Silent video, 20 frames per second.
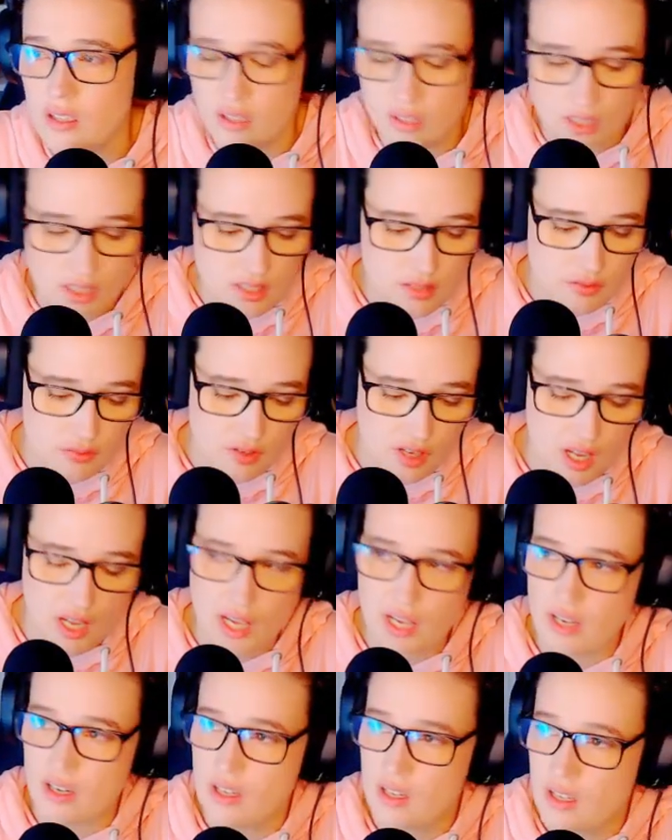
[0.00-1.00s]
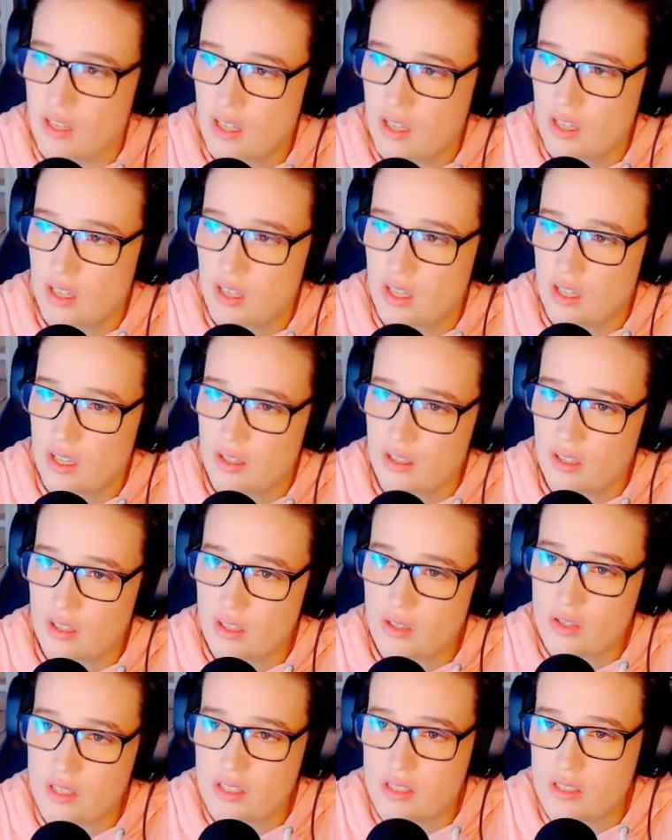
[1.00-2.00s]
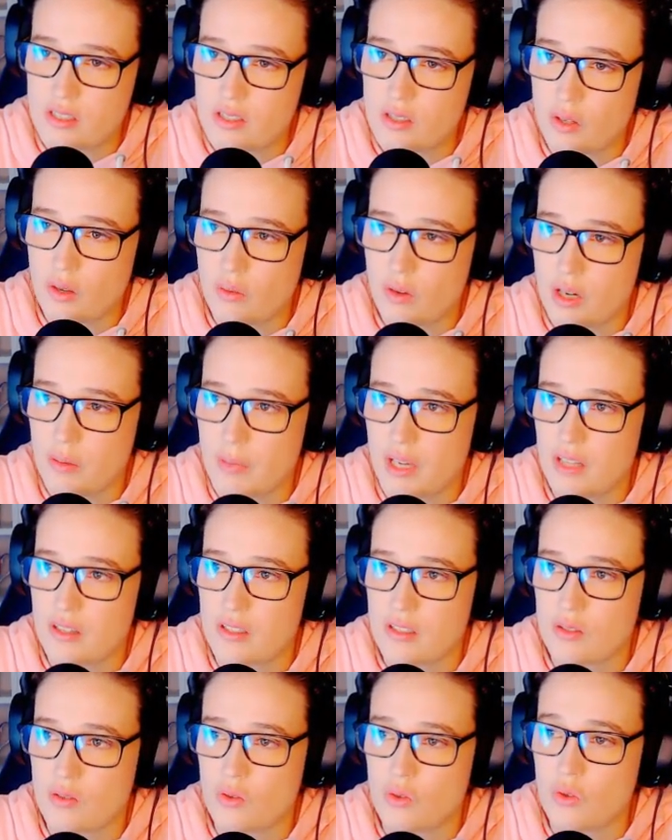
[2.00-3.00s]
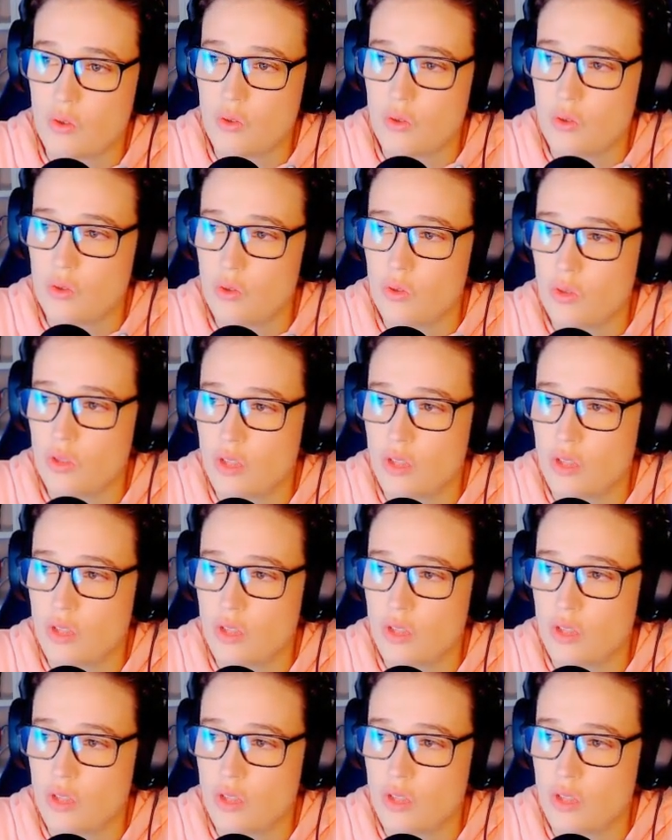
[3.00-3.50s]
It's fine. And the question is, do I want to make this all